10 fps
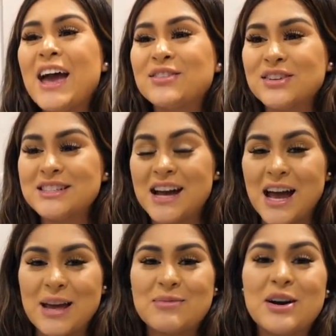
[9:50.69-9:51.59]
every
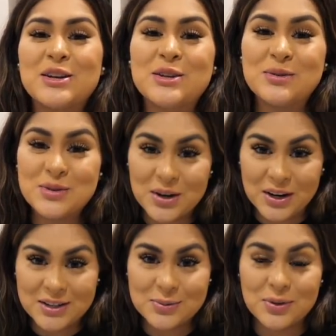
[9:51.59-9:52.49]
time a new
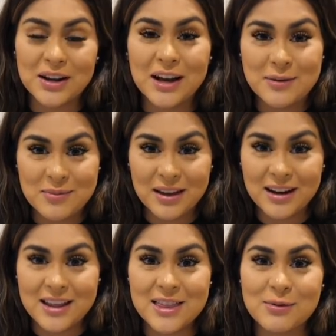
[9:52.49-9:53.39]
nurse would come
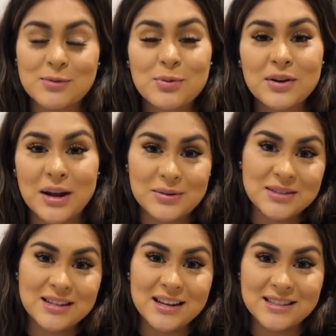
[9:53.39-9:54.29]
in they were
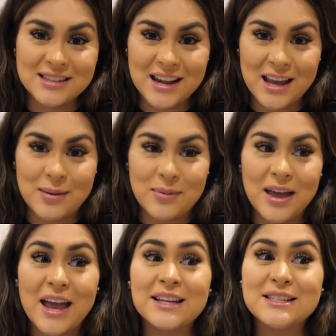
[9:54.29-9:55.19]
pronouncing his
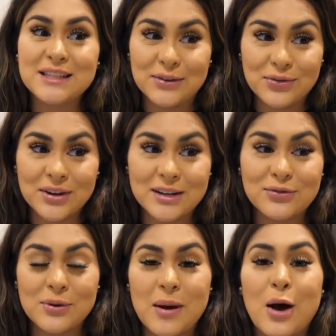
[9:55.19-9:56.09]
name
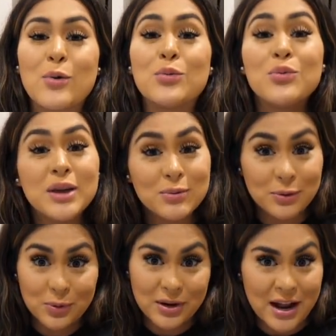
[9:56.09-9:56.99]
different from how we
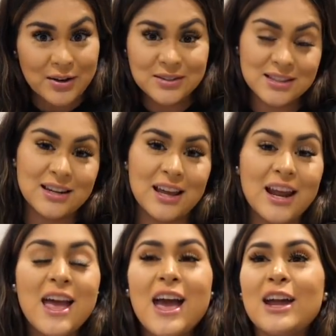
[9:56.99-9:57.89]
were pronouncing
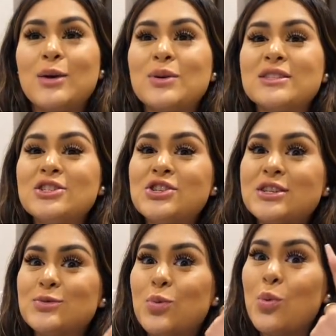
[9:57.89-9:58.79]
it and it yeah. wasn't
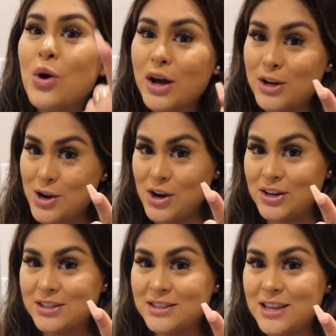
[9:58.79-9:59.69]
just one
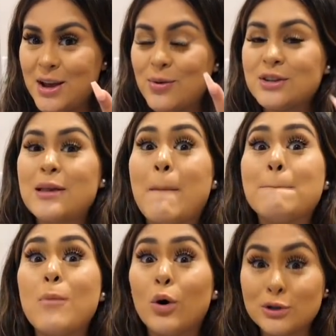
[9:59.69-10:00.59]
nurse it was
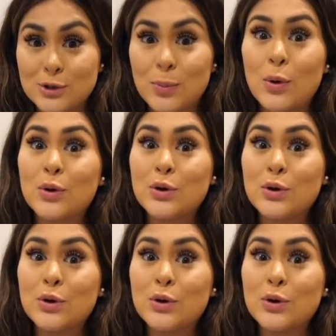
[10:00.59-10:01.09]
multiple